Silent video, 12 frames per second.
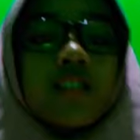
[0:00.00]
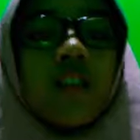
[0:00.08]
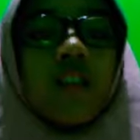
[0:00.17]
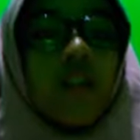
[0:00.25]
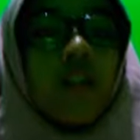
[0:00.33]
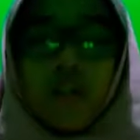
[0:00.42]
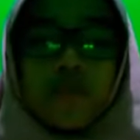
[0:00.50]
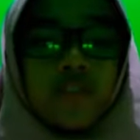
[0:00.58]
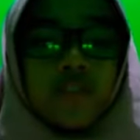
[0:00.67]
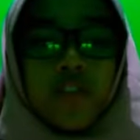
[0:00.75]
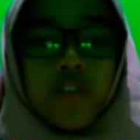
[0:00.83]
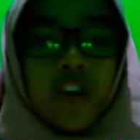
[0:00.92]
in Sherlock
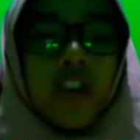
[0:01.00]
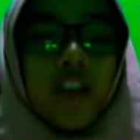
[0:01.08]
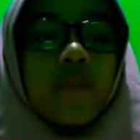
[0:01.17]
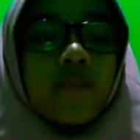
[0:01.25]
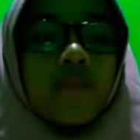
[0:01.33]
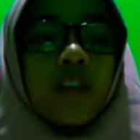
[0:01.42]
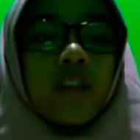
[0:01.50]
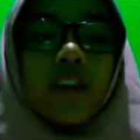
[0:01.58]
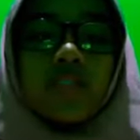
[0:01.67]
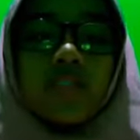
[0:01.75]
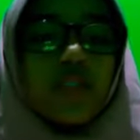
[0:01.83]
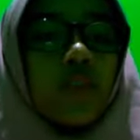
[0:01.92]
Holmes story,
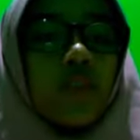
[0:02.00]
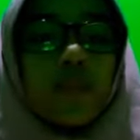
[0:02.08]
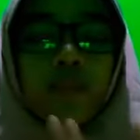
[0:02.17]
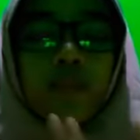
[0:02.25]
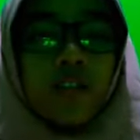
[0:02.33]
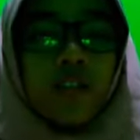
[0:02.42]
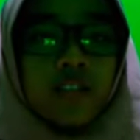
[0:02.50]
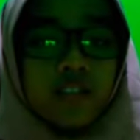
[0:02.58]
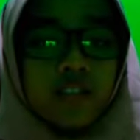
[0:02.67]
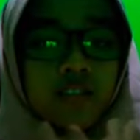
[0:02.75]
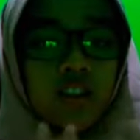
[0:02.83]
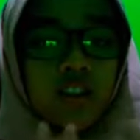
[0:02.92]
I saw the
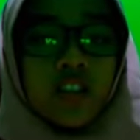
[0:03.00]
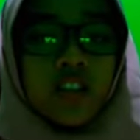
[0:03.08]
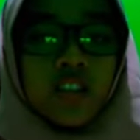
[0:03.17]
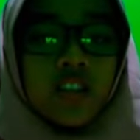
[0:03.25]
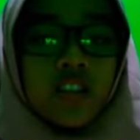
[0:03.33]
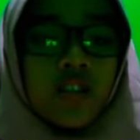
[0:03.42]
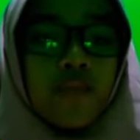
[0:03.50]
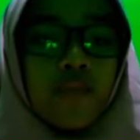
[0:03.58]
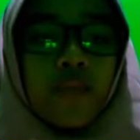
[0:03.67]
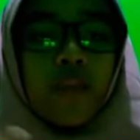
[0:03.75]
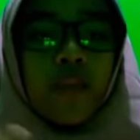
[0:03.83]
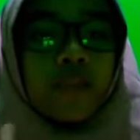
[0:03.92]
plot is
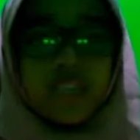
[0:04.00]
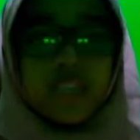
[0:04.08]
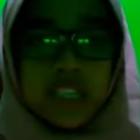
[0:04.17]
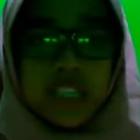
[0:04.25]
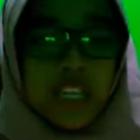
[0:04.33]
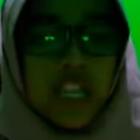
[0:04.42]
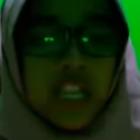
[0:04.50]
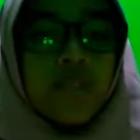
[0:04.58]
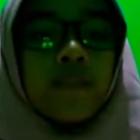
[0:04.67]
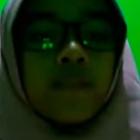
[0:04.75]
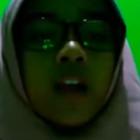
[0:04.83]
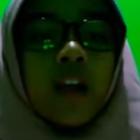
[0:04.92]
starting from a
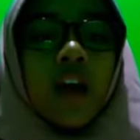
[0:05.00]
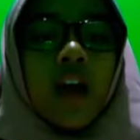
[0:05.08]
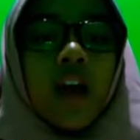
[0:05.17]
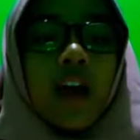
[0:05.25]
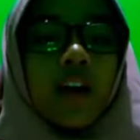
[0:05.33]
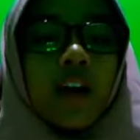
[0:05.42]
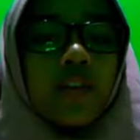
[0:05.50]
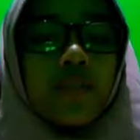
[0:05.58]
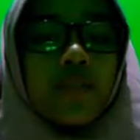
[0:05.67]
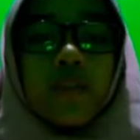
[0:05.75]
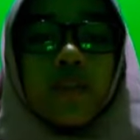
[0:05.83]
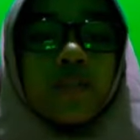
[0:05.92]
city,
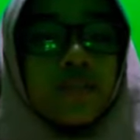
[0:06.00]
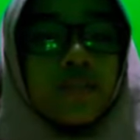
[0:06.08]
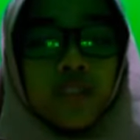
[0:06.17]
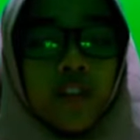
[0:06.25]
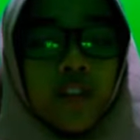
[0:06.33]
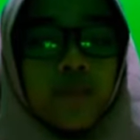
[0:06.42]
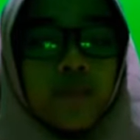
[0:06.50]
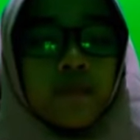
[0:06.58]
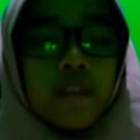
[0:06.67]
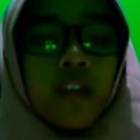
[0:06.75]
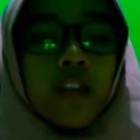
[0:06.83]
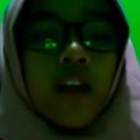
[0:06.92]
and from this
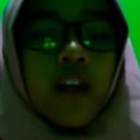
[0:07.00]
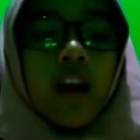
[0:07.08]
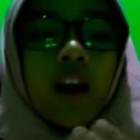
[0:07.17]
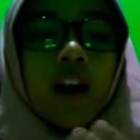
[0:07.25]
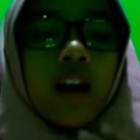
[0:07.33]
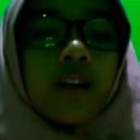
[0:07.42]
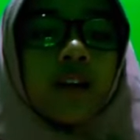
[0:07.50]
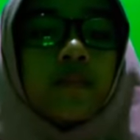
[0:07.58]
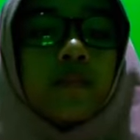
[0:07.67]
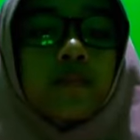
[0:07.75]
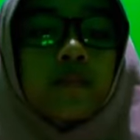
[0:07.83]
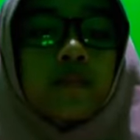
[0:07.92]
film,
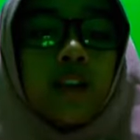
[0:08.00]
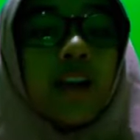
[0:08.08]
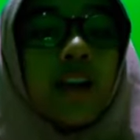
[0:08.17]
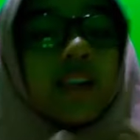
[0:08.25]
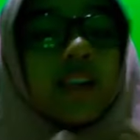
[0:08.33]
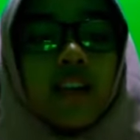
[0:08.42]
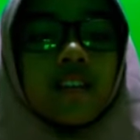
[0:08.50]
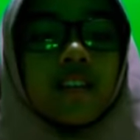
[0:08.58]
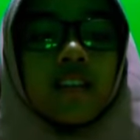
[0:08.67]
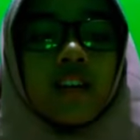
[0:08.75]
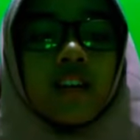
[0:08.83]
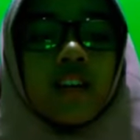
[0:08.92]
I
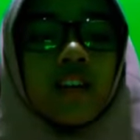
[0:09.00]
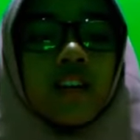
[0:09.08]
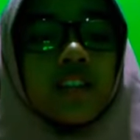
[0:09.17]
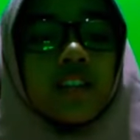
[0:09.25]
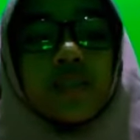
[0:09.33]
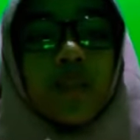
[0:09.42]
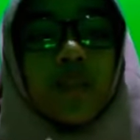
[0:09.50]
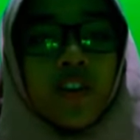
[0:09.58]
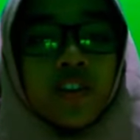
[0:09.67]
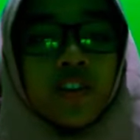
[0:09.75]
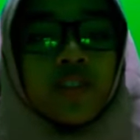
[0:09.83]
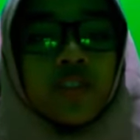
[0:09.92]
get
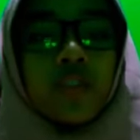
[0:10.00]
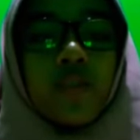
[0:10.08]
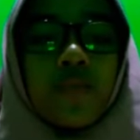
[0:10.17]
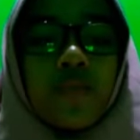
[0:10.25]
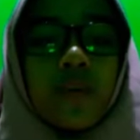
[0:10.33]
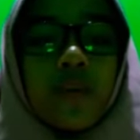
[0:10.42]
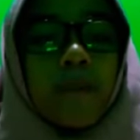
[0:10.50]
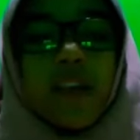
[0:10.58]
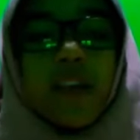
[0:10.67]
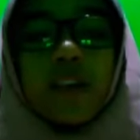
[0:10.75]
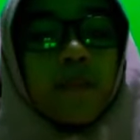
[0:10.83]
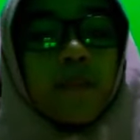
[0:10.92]
inspired
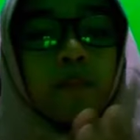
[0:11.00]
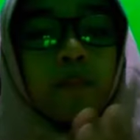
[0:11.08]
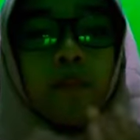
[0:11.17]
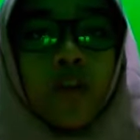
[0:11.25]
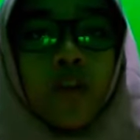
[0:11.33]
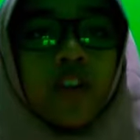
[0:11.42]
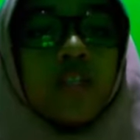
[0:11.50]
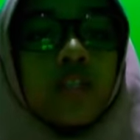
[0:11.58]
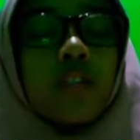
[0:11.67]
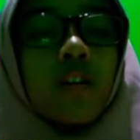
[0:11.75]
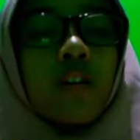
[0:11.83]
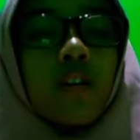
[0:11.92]
for make a
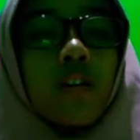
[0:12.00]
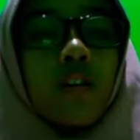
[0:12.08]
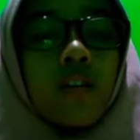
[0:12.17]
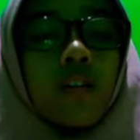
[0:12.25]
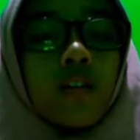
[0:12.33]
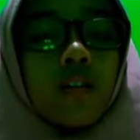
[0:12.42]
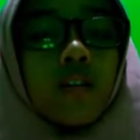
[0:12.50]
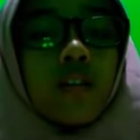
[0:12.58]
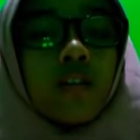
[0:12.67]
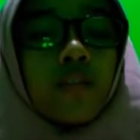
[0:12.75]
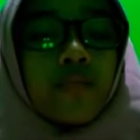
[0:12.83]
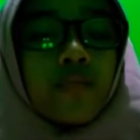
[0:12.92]
poet
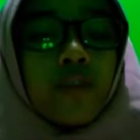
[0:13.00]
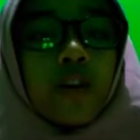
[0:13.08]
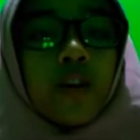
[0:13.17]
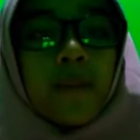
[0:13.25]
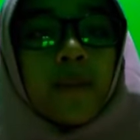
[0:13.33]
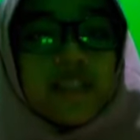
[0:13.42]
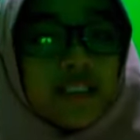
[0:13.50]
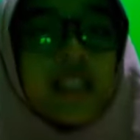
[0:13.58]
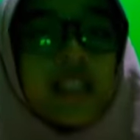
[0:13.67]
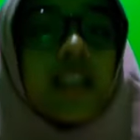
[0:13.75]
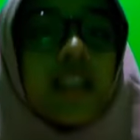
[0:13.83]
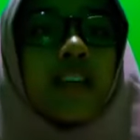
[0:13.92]
for
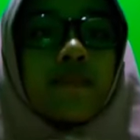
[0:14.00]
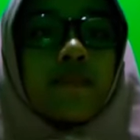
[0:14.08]
myself.